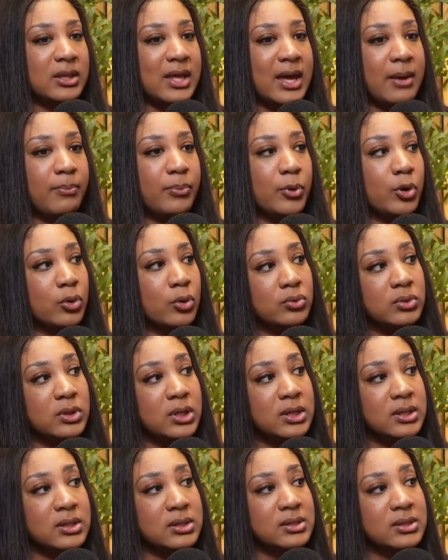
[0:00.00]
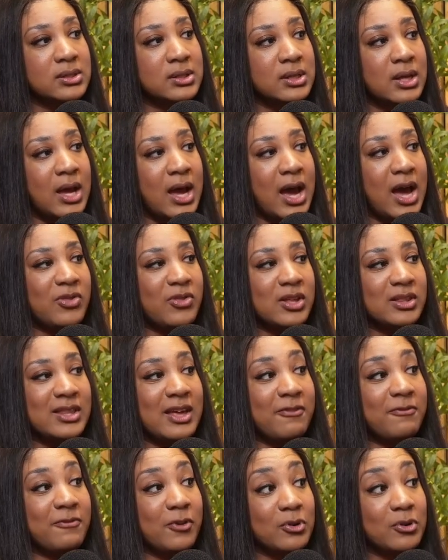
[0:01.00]
that boldness, I think
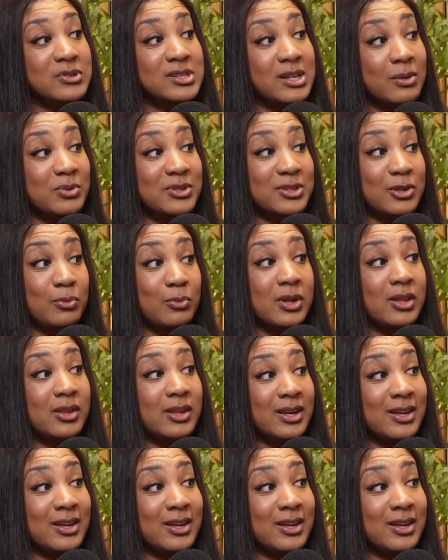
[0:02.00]
that first step is humility.